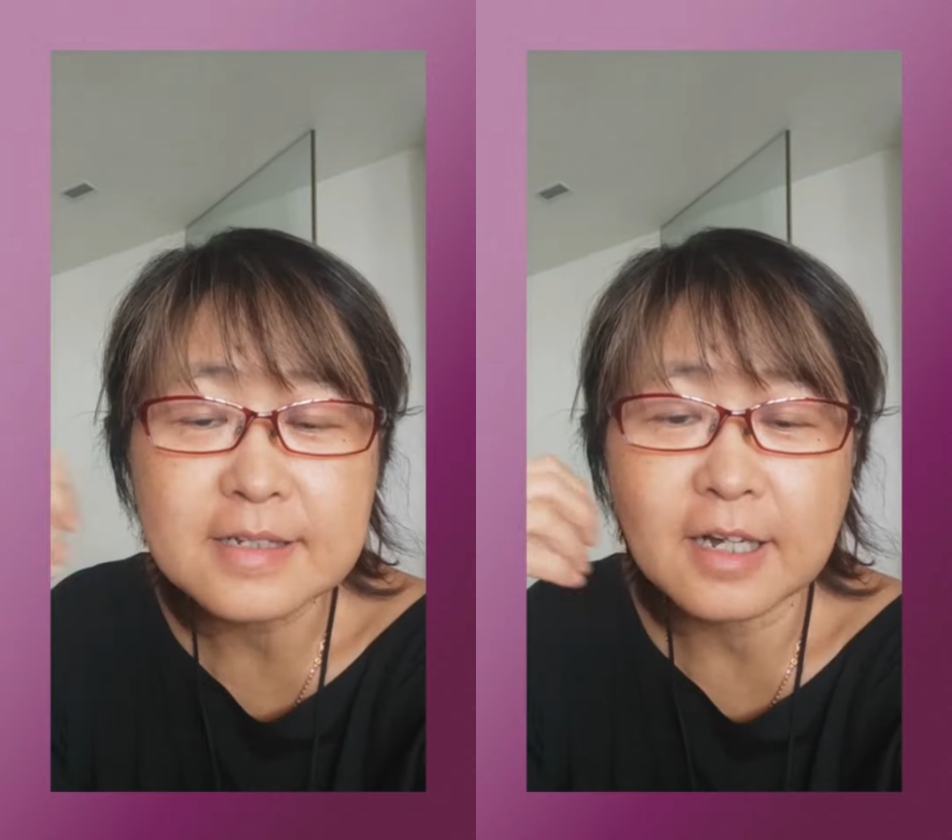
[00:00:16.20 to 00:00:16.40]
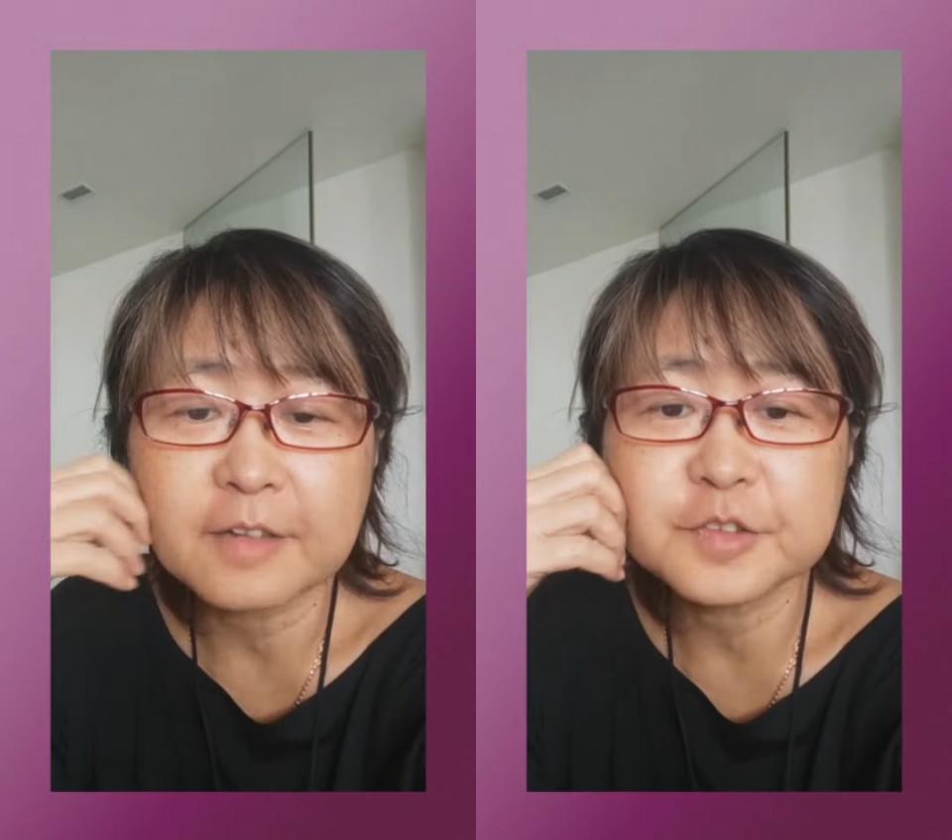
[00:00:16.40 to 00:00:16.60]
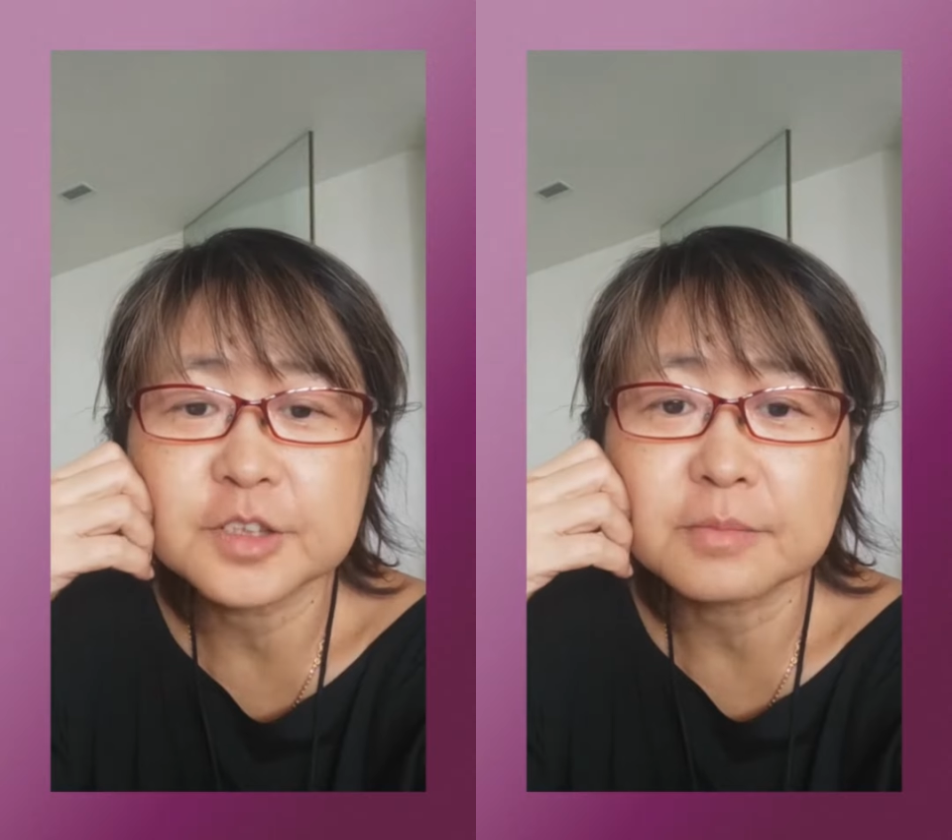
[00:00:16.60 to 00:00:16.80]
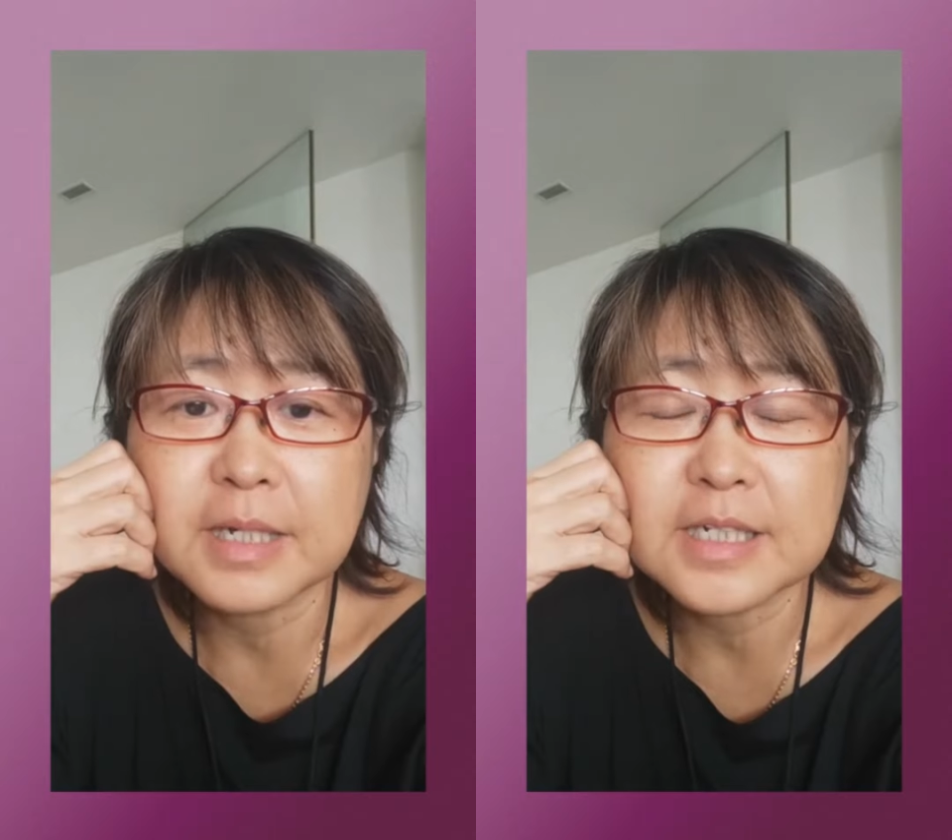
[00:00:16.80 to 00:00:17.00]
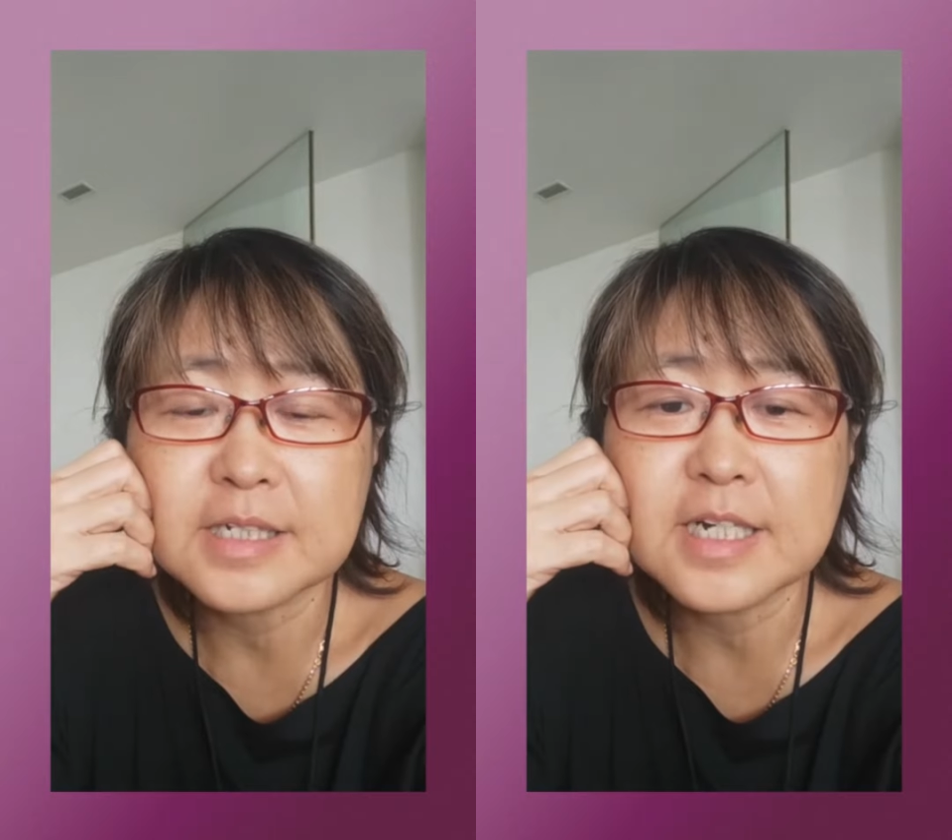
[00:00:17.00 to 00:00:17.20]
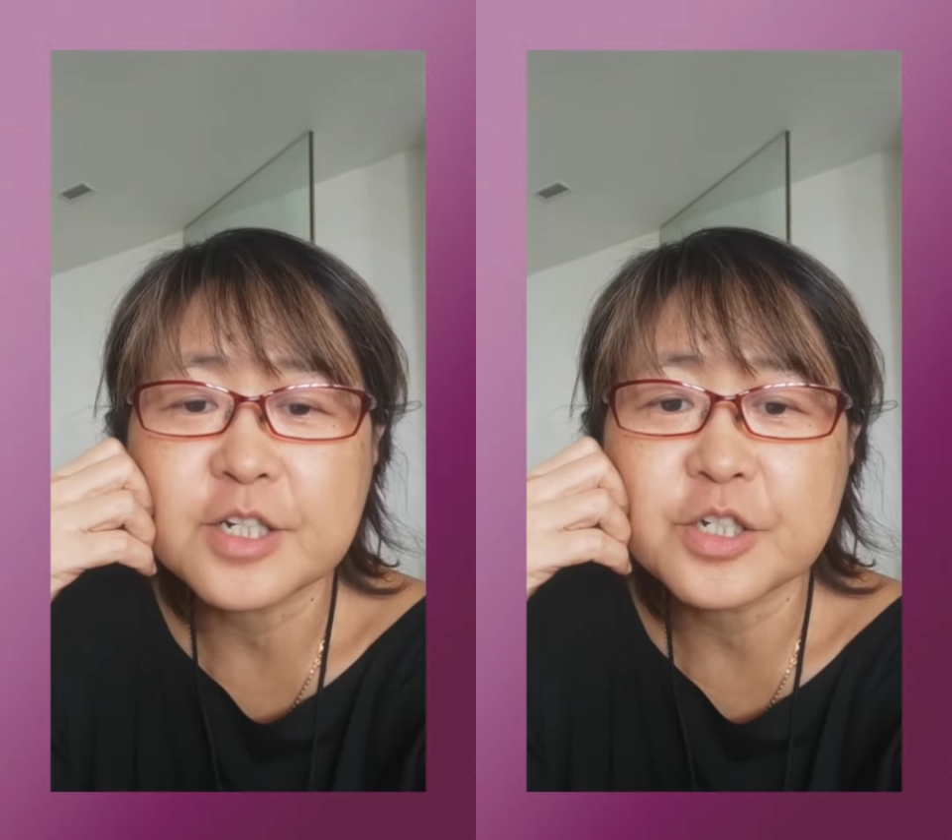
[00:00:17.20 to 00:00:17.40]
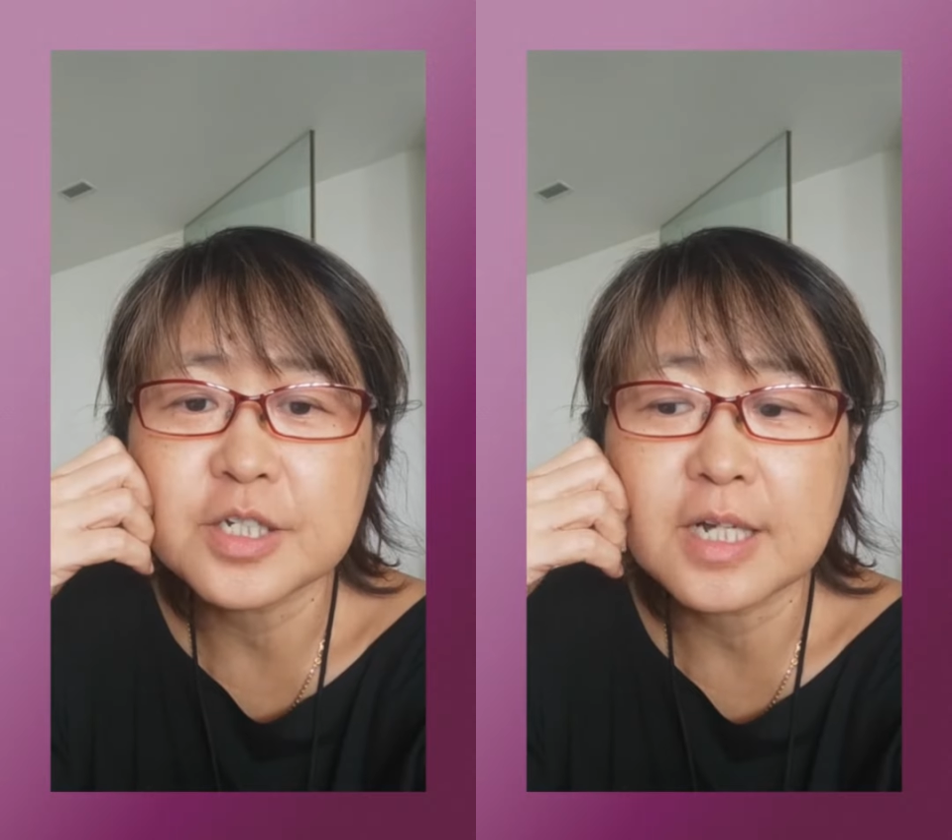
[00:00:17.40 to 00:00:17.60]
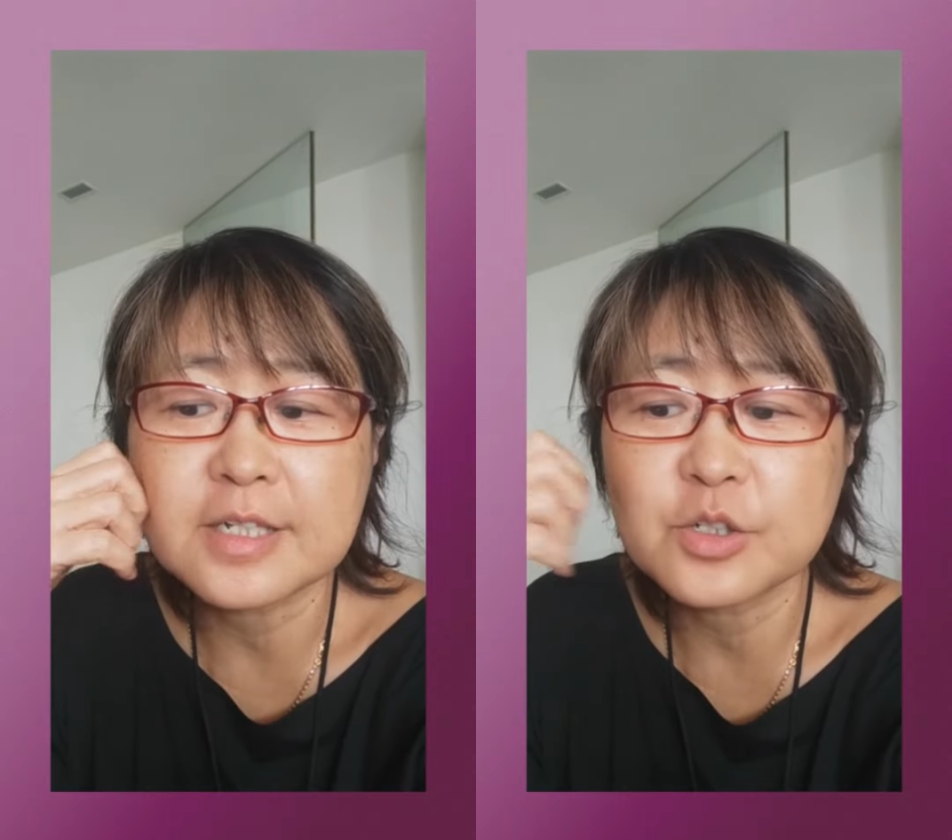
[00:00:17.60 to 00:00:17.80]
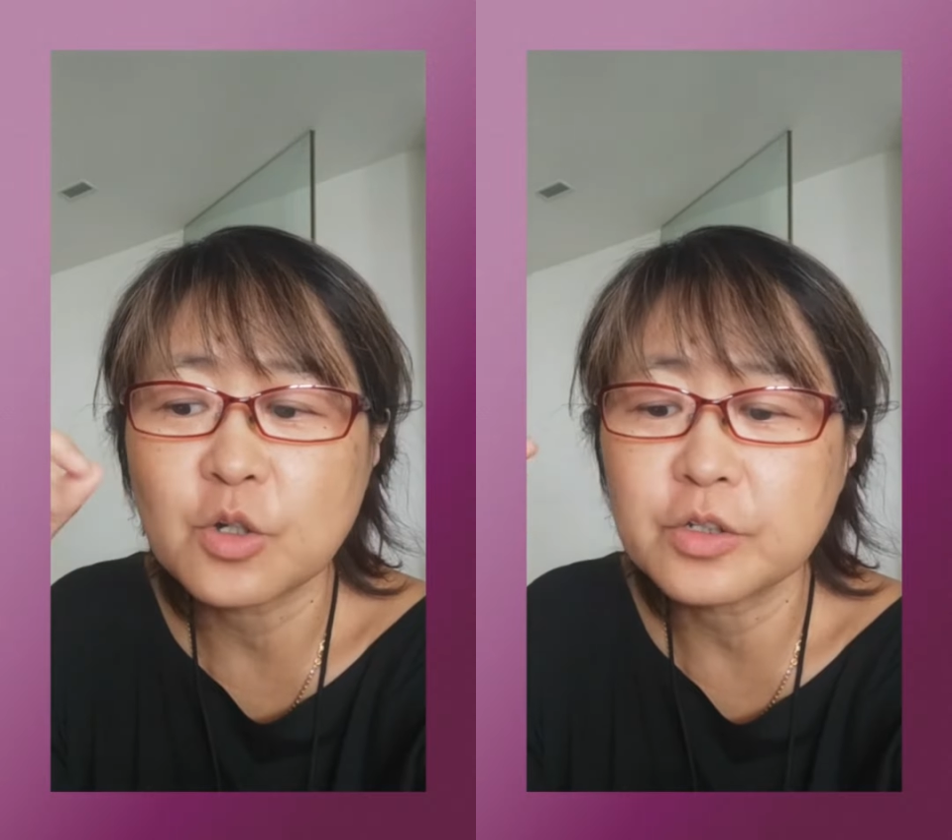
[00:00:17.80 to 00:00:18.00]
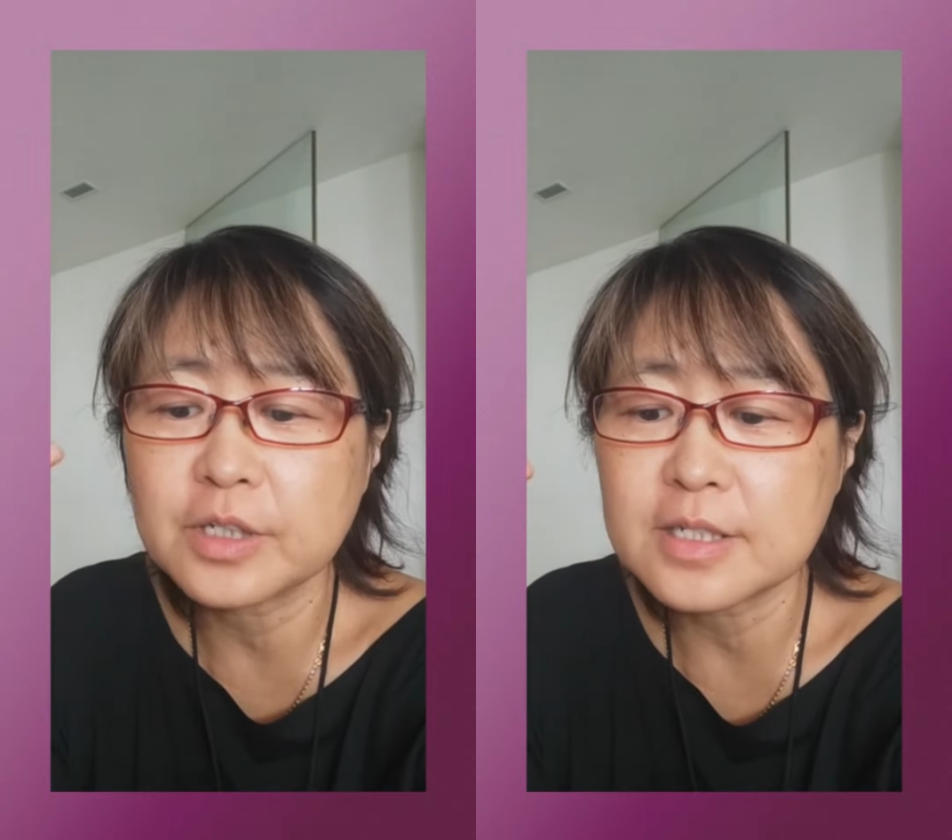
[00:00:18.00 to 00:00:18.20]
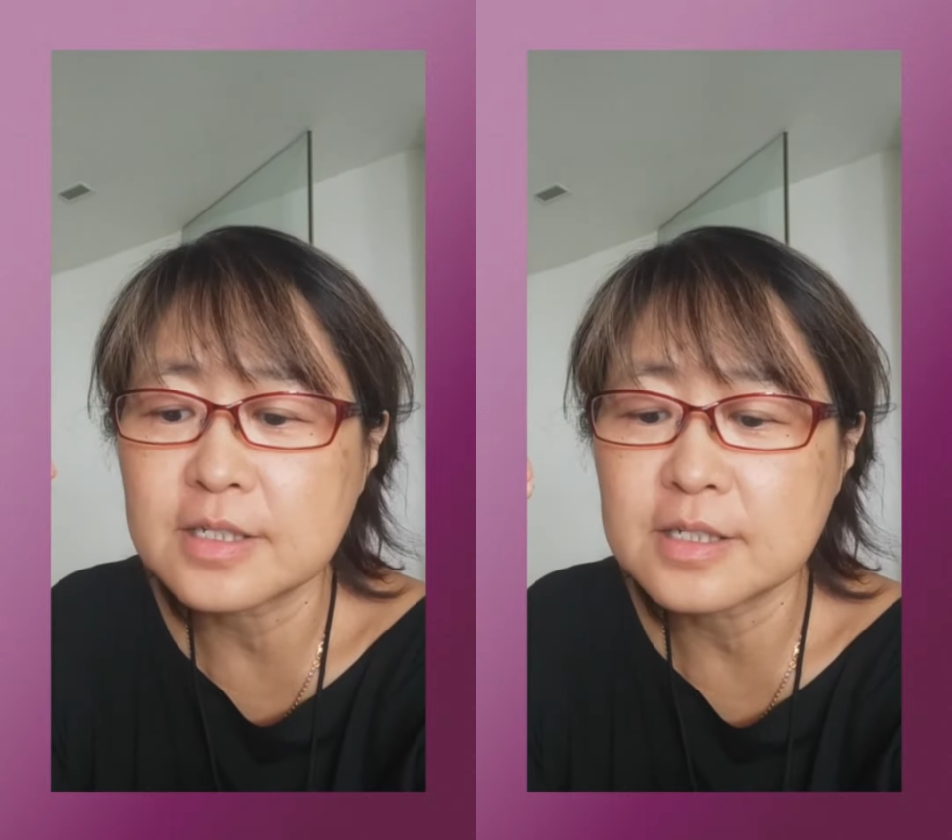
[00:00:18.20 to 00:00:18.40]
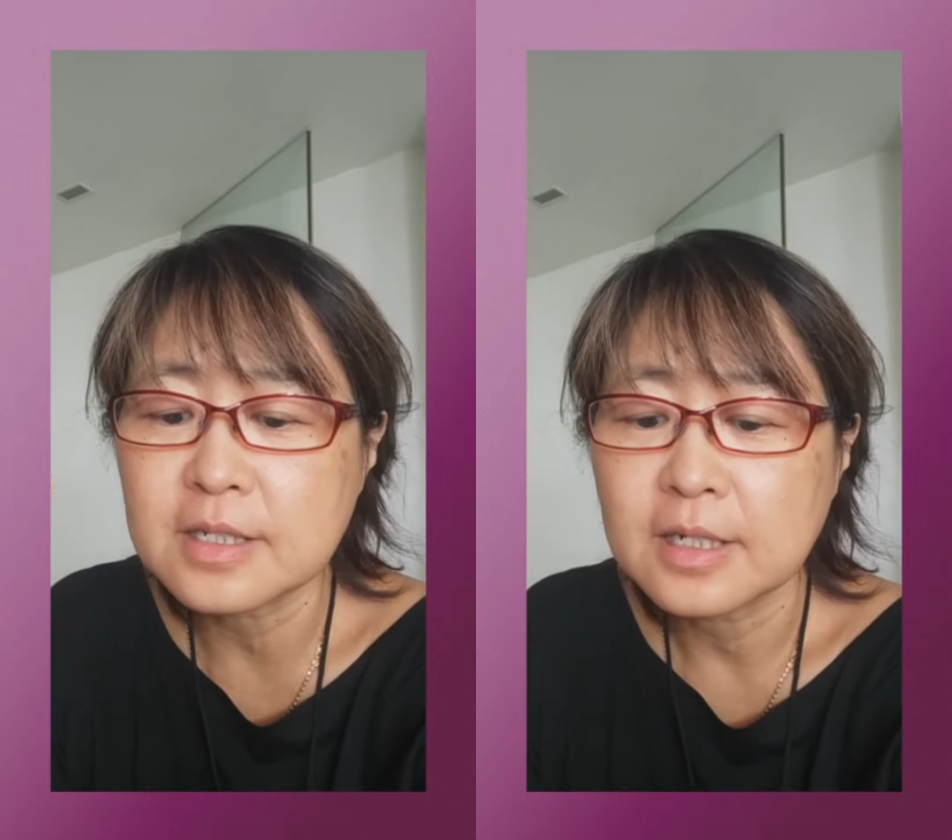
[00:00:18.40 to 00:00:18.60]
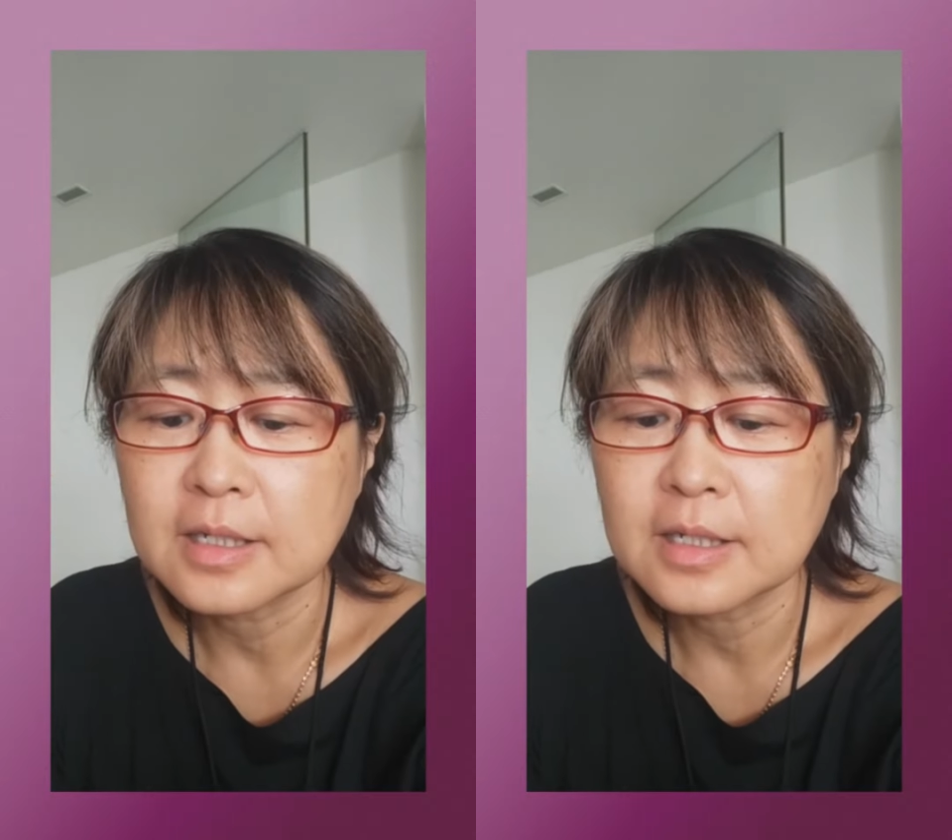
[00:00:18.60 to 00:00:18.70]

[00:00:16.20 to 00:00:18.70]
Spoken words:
after the meditation, I saw these,